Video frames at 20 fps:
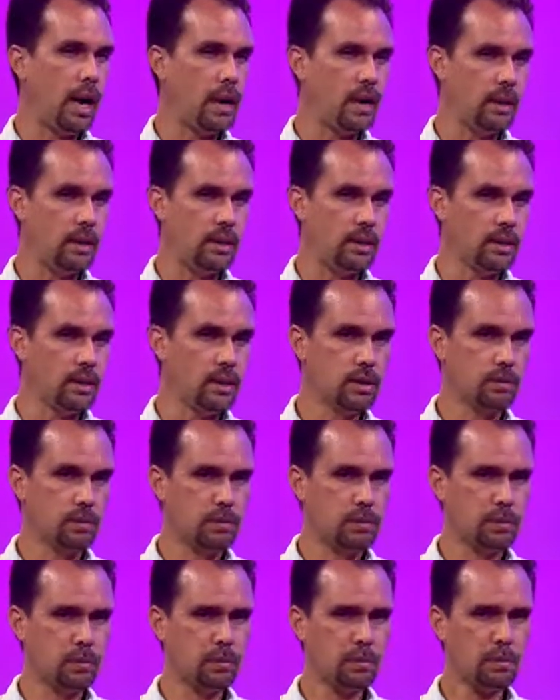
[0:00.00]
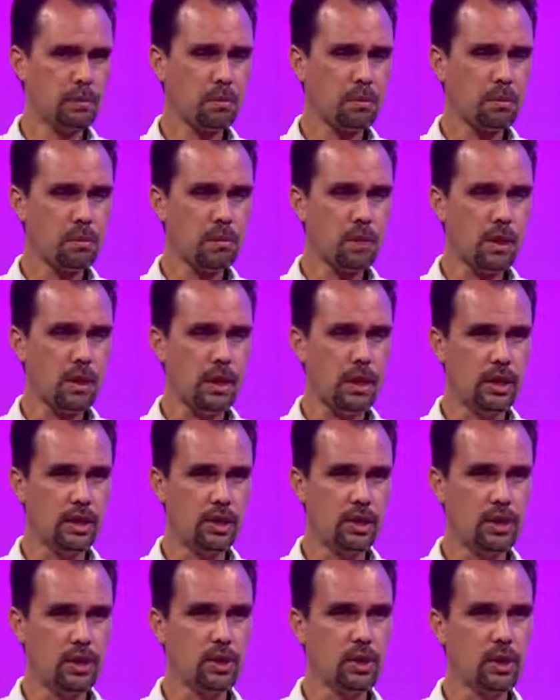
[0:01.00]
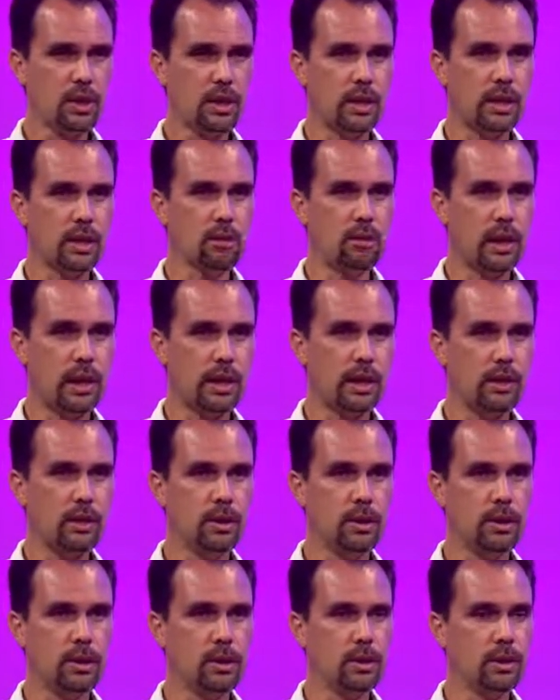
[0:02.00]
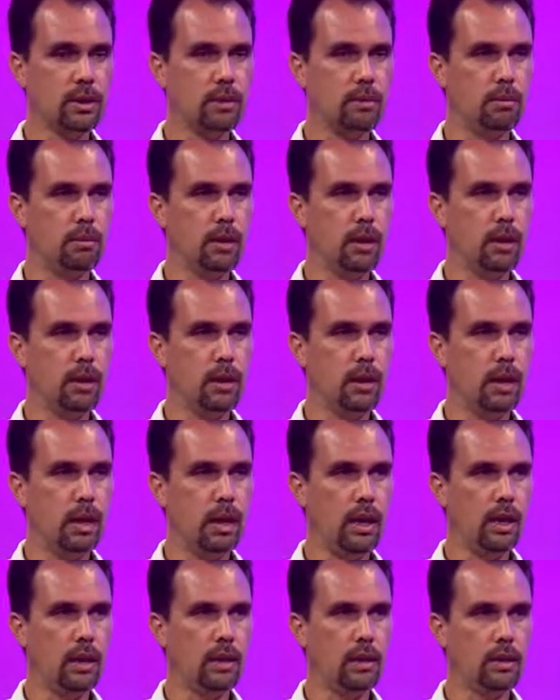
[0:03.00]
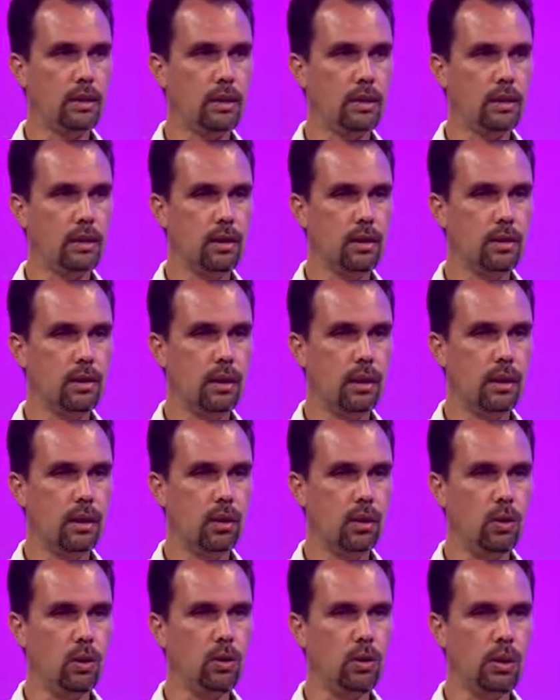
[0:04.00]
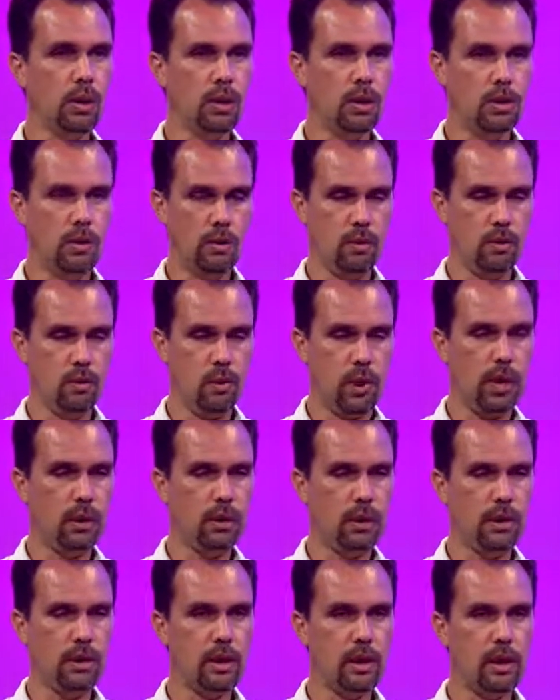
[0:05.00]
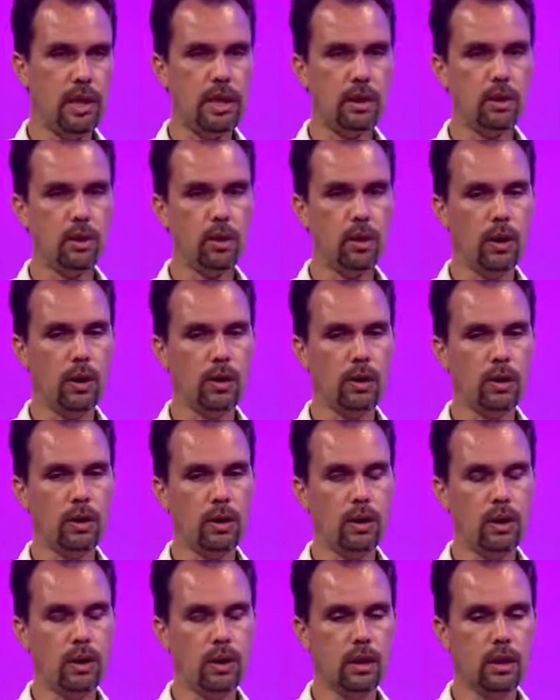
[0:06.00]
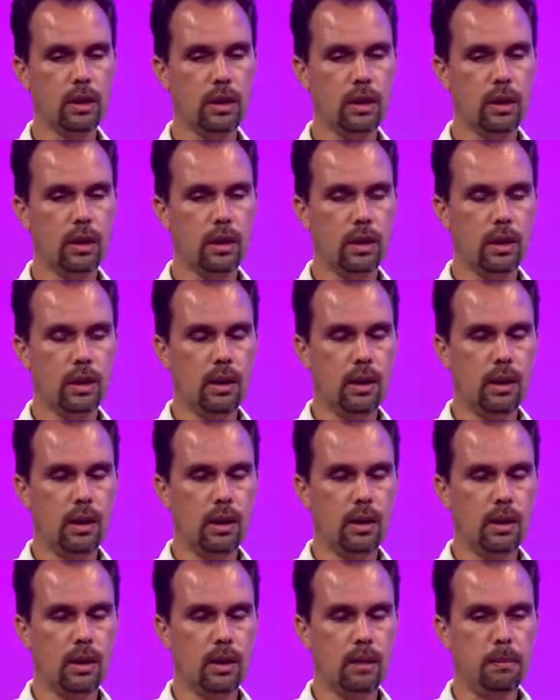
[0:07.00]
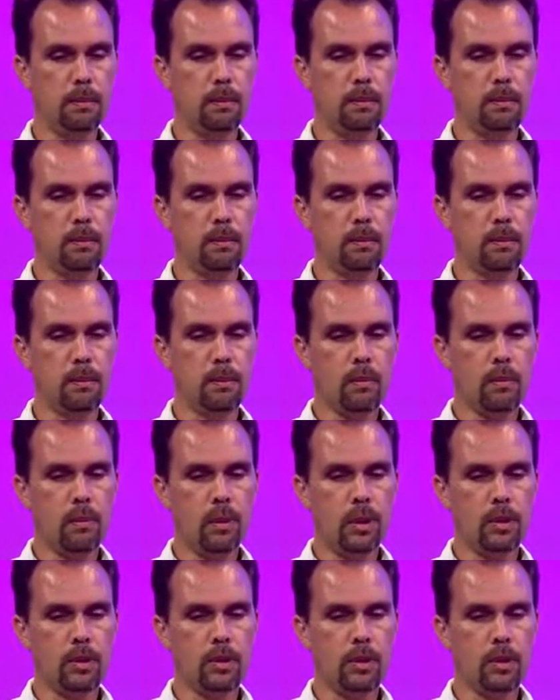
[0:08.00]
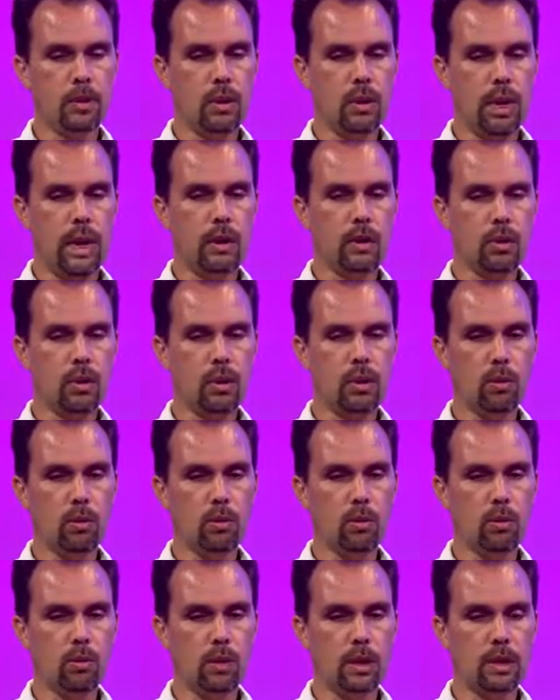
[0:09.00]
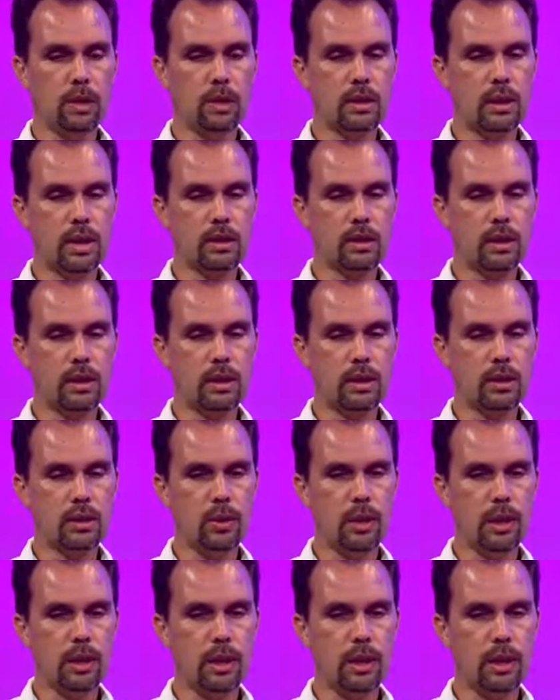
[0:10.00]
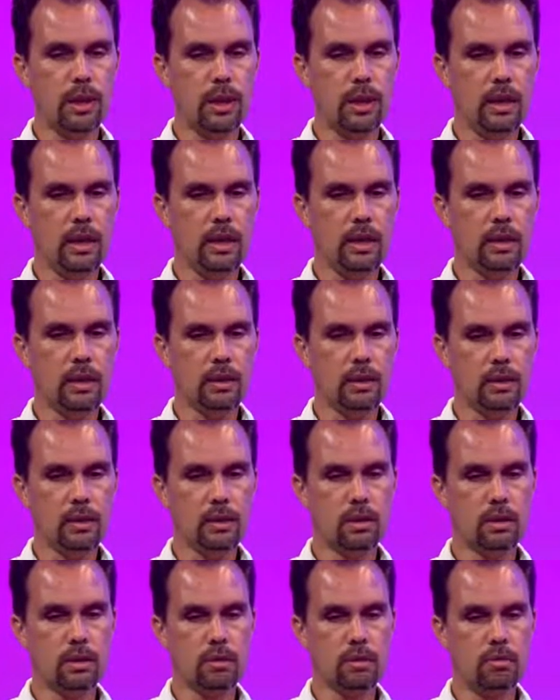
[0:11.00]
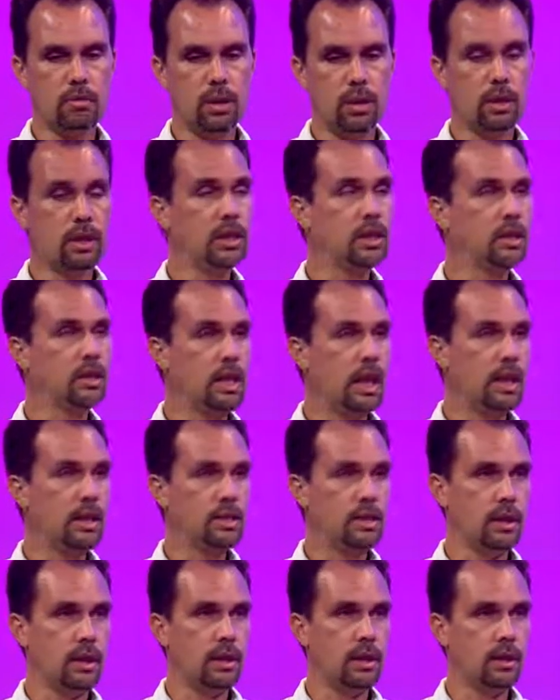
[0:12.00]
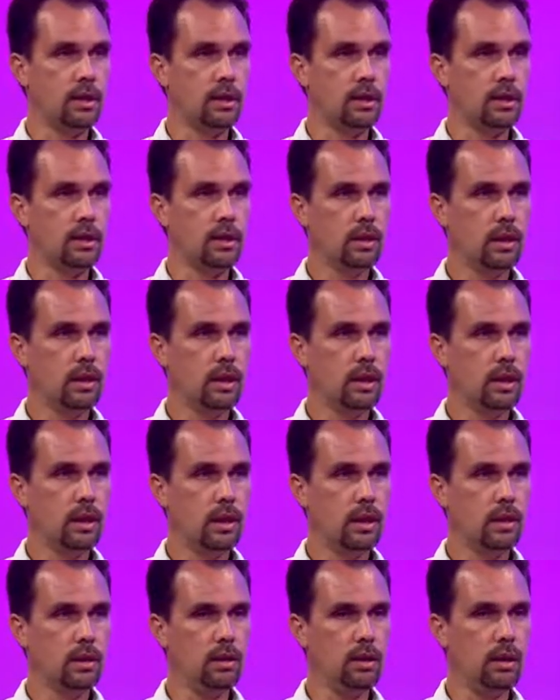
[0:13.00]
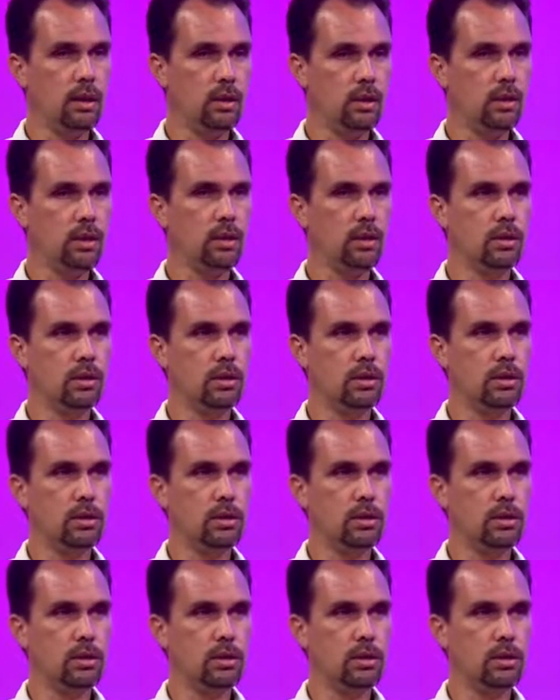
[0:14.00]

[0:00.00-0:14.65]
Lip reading: islands, it's usually the regular system and only rarely the land court. So the land court, what it's essentially doing is politicizing a legal